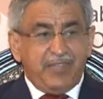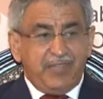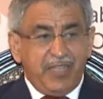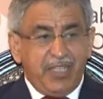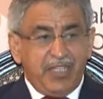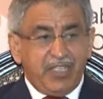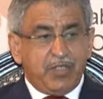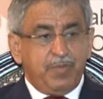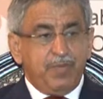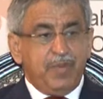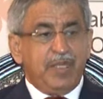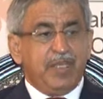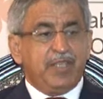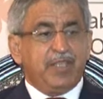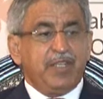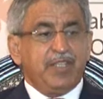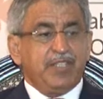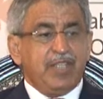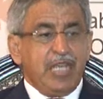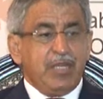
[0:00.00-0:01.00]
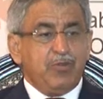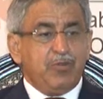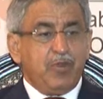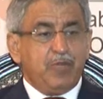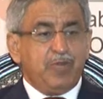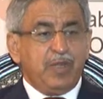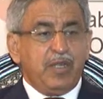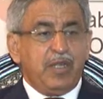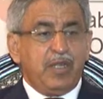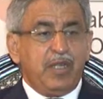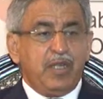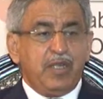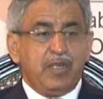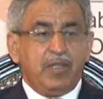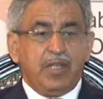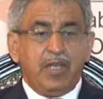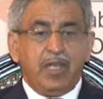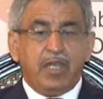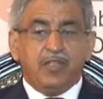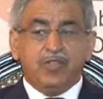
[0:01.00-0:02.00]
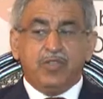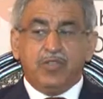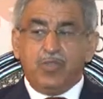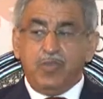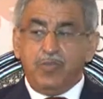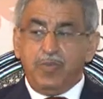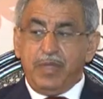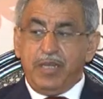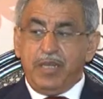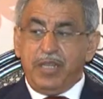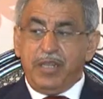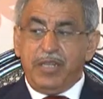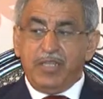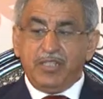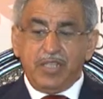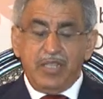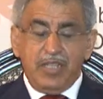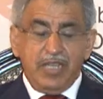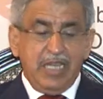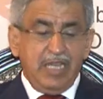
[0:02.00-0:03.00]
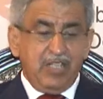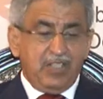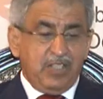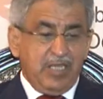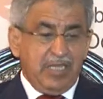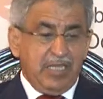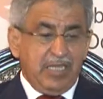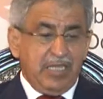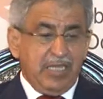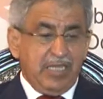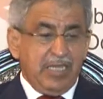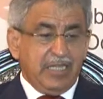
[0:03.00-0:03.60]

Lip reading: these meetings, annual meeting, there are so many things in the agenda